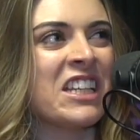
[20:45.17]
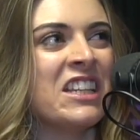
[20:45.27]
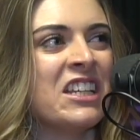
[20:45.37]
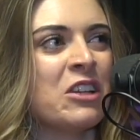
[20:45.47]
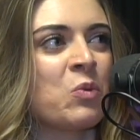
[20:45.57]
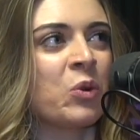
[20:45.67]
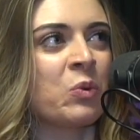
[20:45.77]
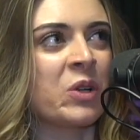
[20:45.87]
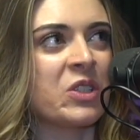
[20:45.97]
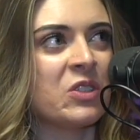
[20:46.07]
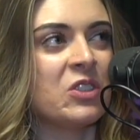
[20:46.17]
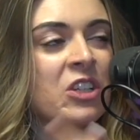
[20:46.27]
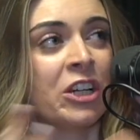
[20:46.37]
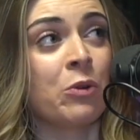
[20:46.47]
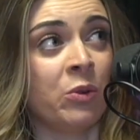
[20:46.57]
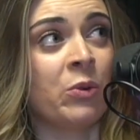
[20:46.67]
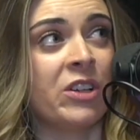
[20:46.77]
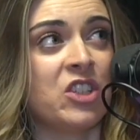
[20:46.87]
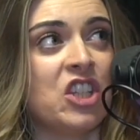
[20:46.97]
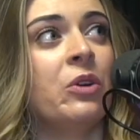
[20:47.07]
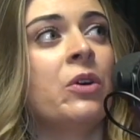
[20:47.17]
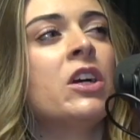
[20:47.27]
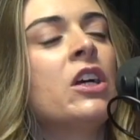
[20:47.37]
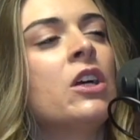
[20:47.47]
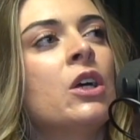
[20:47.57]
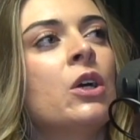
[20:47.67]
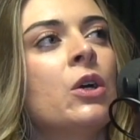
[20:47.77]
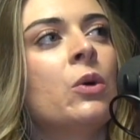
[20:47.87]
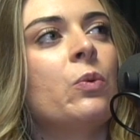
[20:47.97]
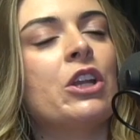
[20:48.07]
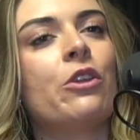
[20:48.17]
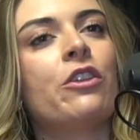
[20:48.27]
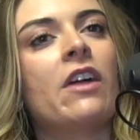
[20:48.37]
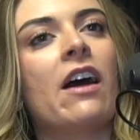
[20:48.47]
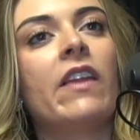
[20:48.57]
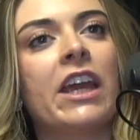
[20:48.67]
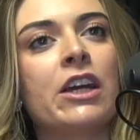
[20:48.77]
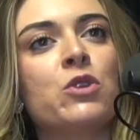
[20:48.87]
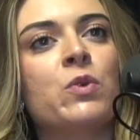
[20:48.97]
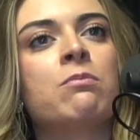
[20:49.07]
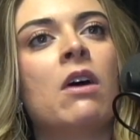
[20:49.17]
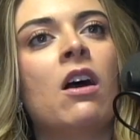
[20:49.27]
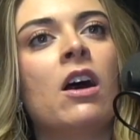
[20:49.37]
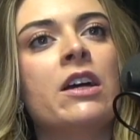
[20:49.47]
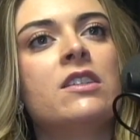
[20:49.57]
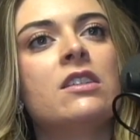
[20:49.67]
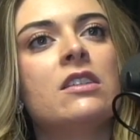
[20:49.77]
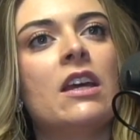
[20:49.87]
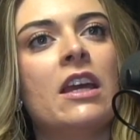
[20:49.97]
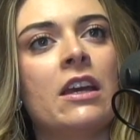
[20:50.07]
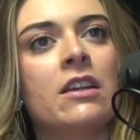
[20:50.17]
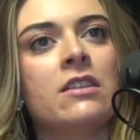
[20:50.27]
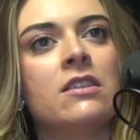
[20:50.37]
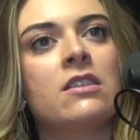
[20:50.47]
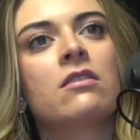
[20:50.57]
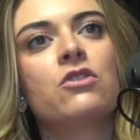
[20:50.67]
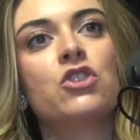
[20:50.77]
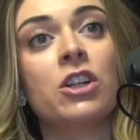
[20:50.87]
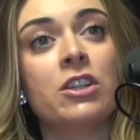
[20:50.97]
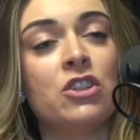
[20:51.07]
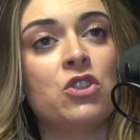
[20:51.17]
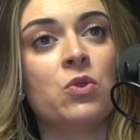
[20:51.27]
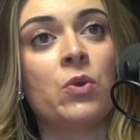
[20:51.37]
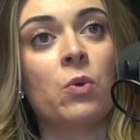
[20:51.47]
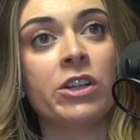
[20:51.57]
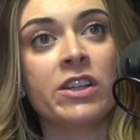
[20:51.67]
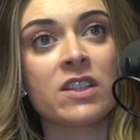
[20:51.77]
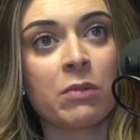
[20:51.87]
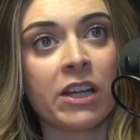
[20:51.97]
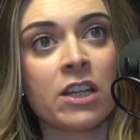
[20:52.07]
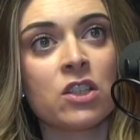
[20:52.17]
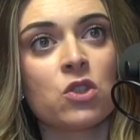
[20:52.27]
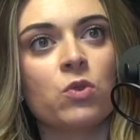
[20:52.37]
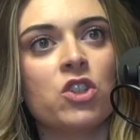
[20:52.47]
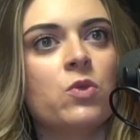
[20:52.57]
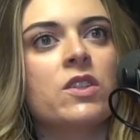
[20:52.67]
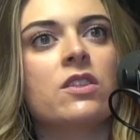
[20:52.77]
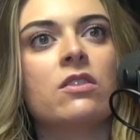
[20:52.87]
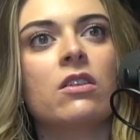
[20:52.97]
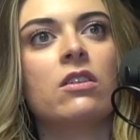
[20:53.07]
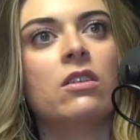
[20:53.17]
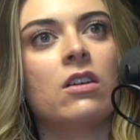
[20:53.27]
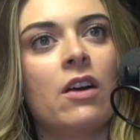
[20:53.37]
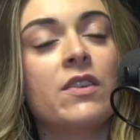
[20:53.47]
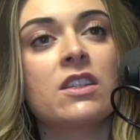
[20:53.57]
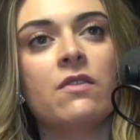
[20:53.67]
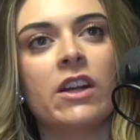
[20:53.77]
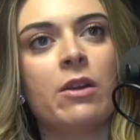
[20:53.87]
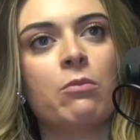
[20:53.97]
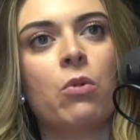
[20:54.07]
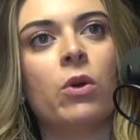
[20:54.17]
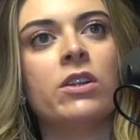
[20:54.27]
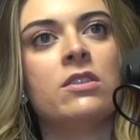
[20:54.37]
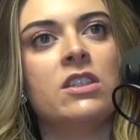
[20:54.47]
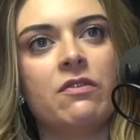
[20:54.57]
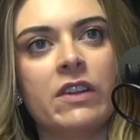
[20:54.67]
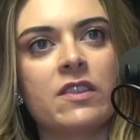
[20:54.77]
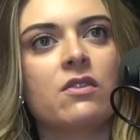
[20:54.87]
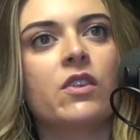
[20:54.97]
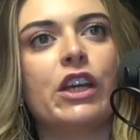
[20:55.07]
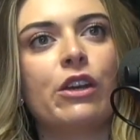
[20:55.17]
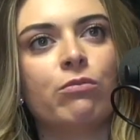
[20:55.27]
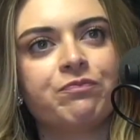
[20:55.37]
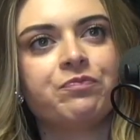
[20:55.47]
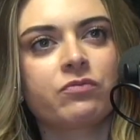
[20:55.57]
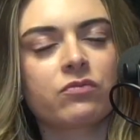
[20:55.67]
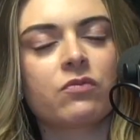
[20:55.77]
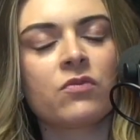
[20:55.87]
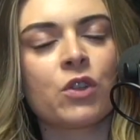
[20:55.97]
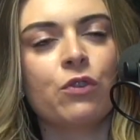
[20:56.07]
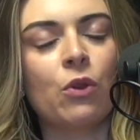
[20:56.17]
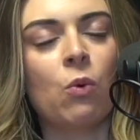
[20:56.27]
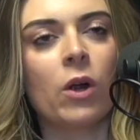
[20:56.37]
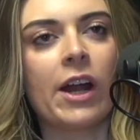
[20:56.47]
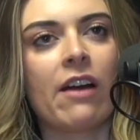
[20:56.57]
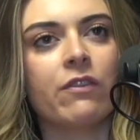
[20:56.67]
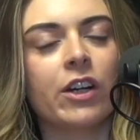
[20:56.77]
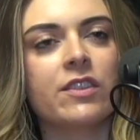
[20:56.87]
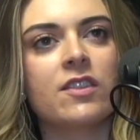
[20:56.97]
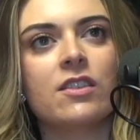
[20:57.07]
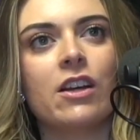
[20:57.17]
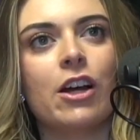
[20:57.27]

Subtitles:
And then during World War II, we know that land was bought and turned into an ordnance plant, which was obviously very important defensively for the war efforts.